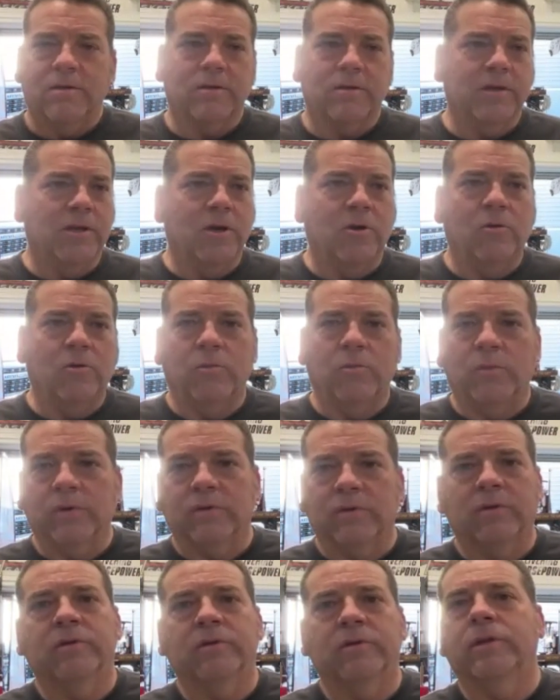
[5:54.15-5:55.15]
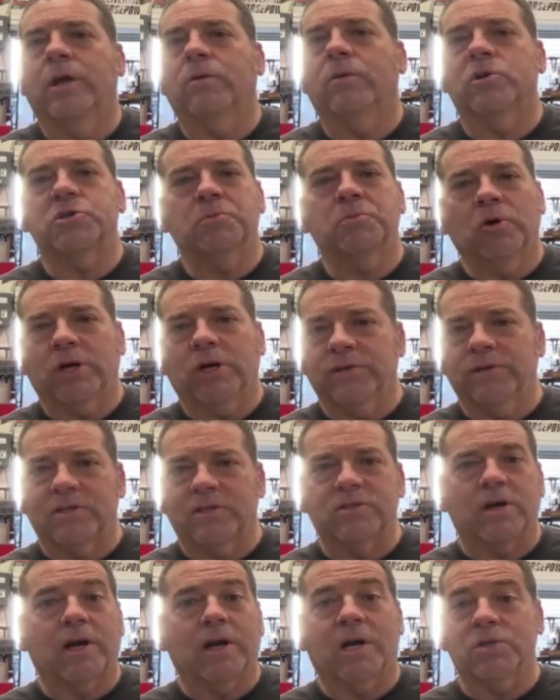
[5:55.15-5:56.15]
They were smoking the
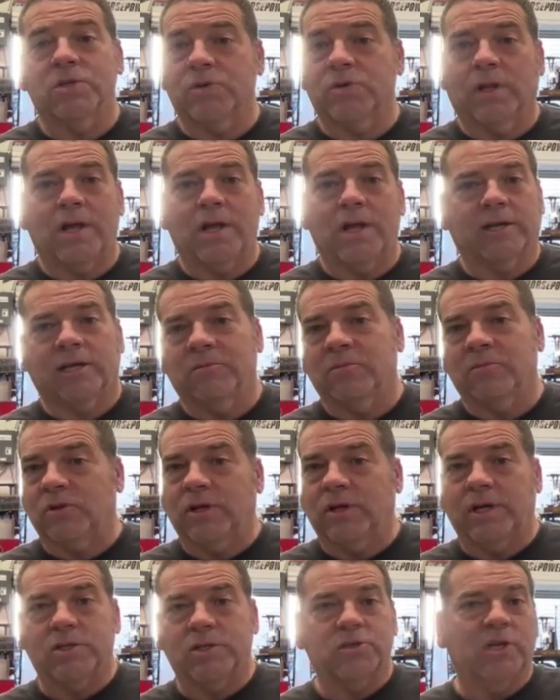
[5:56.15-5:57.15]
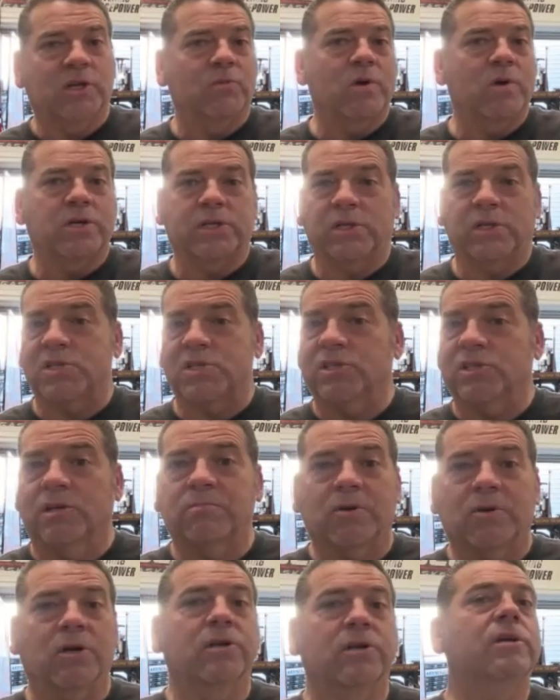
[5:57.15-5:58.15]
tires with a lock-up clutch, and then went to the
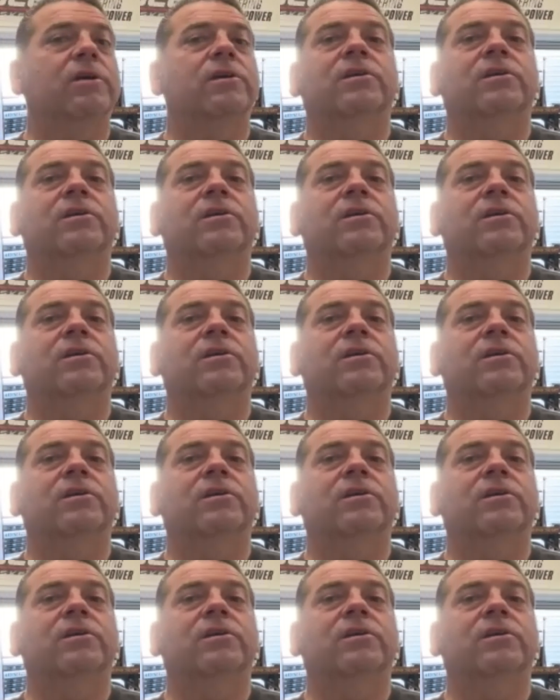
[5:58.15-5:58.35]
slipper